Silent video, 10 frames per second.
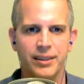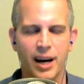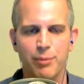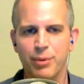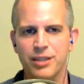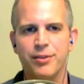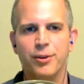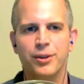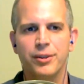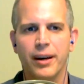diplex
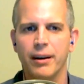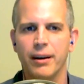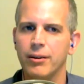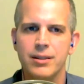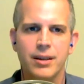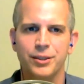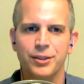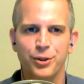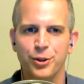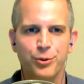filter, and all of a sudden
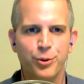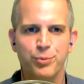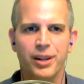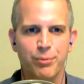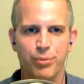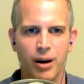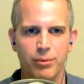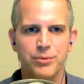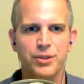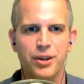your group delay
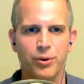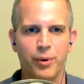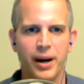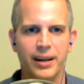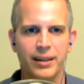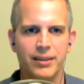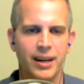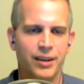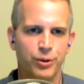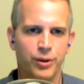problems go away,
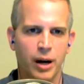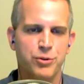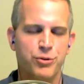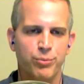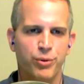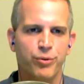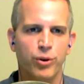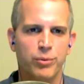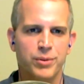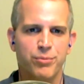and your upstream
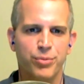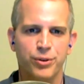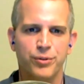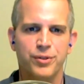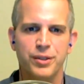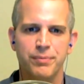performance improves.